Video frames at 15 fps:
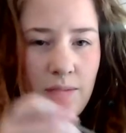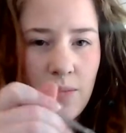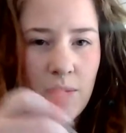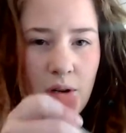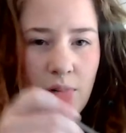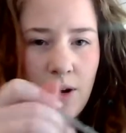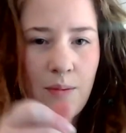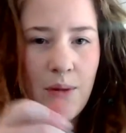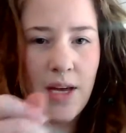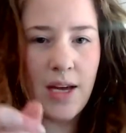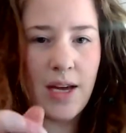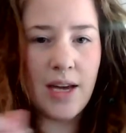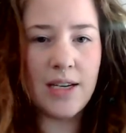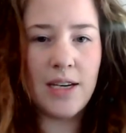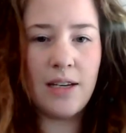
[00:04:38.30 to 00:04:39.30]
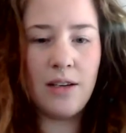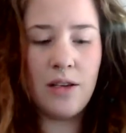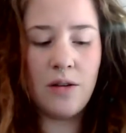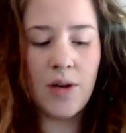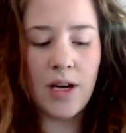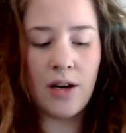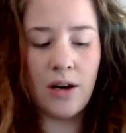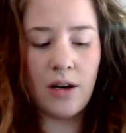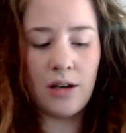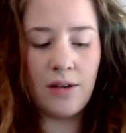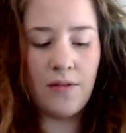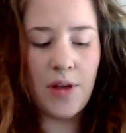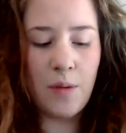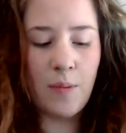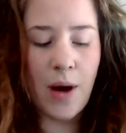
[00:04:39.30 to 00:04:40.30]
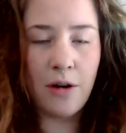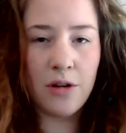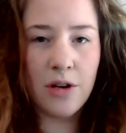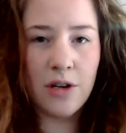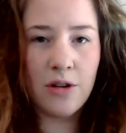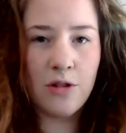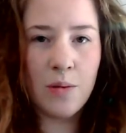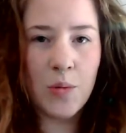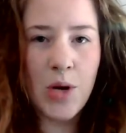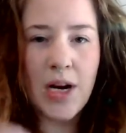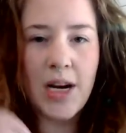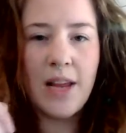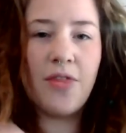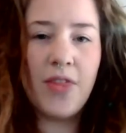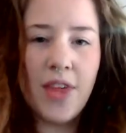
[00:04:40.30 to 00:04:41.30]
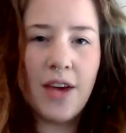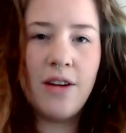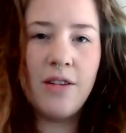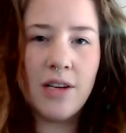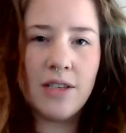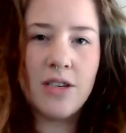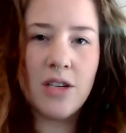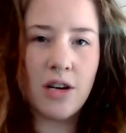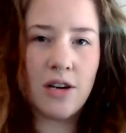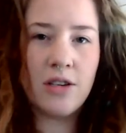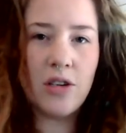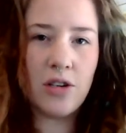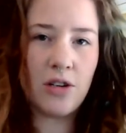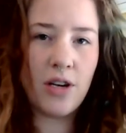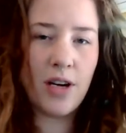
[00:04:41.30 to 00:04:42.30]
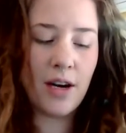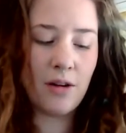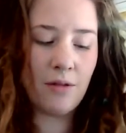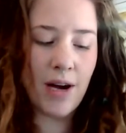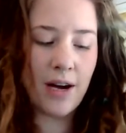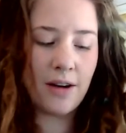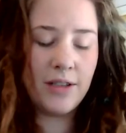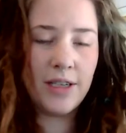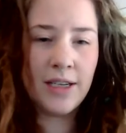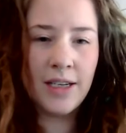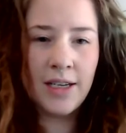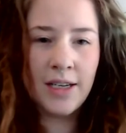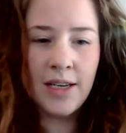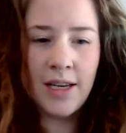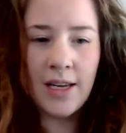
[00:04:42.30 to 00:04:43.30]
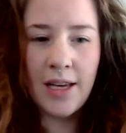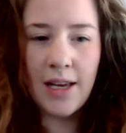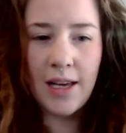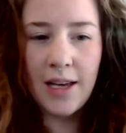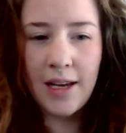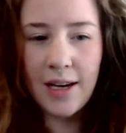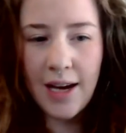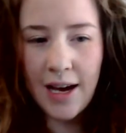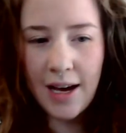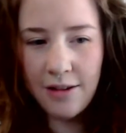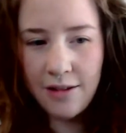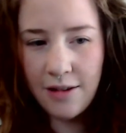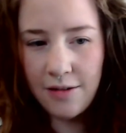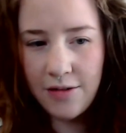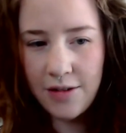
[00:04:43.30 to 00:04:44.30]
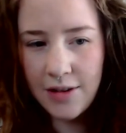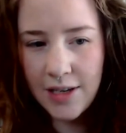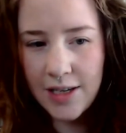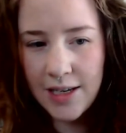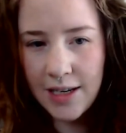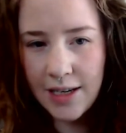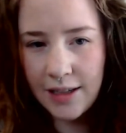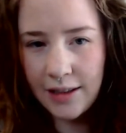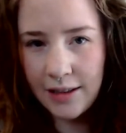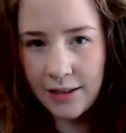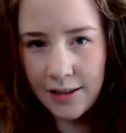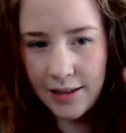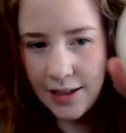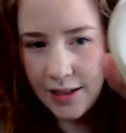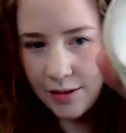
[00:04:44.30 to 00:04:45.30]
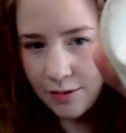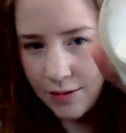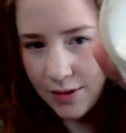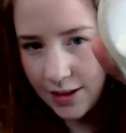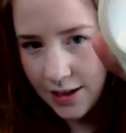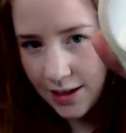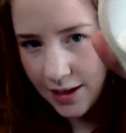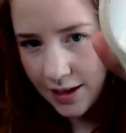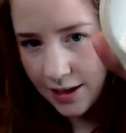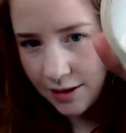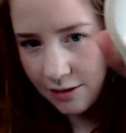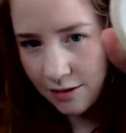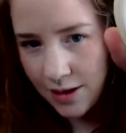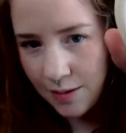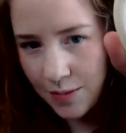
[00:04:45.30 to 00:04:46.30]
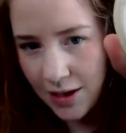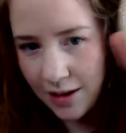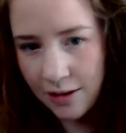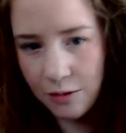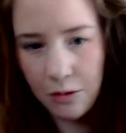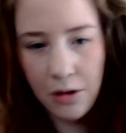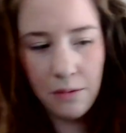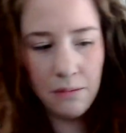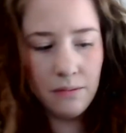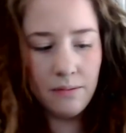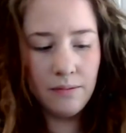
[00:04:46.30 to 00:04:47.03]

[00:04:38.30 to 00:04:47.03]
cream it until you get all of the powder incorporated. Then you can start stirring it around. And I don't know if you could tell, it's really creamy. Whoop.